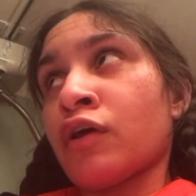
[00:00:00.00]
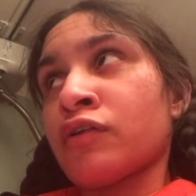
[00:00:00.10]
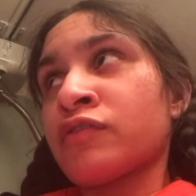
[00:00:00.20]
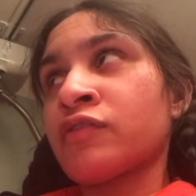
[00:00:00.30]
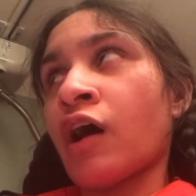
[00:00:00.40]

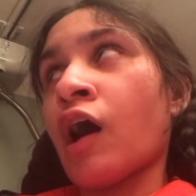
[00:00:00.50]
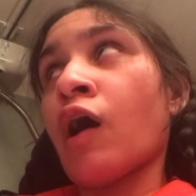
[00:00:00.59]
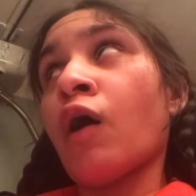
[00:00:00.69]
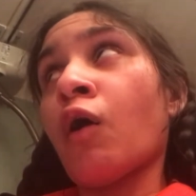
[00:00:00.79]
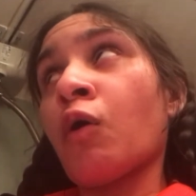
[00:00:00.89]

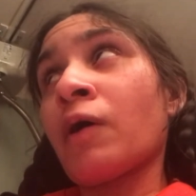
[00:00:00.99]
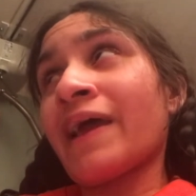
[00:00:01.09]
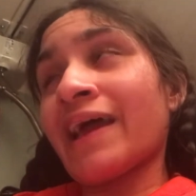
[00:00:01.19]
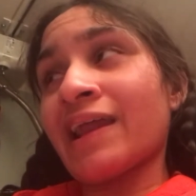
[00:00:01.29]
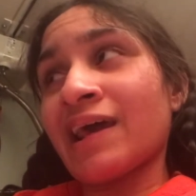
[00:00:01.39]
So
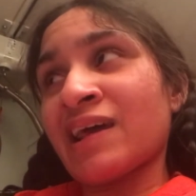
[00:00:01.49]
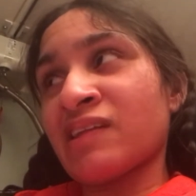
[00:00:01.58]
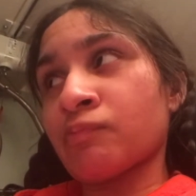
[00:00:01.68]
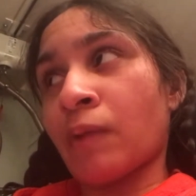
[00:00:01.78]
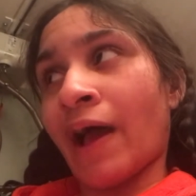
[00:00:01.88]
it
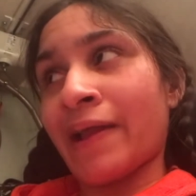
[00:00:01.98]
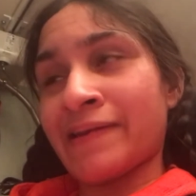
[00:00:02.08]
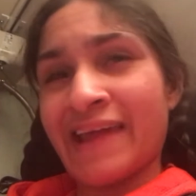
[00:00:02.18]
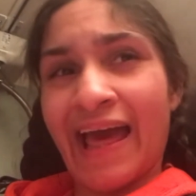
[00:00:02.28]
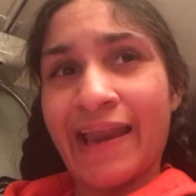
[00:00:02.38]
is my
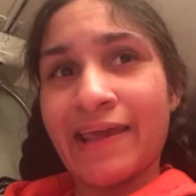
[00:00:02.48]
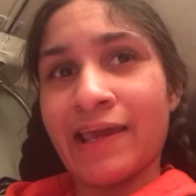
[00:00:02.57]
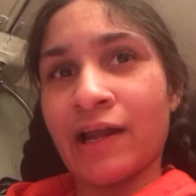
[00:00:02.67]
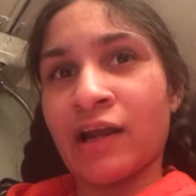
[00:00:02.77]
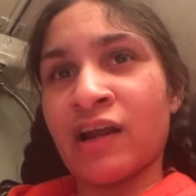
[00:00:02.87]

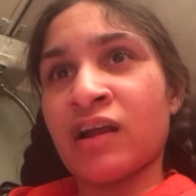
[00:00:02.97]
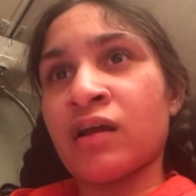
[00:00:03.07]
10-year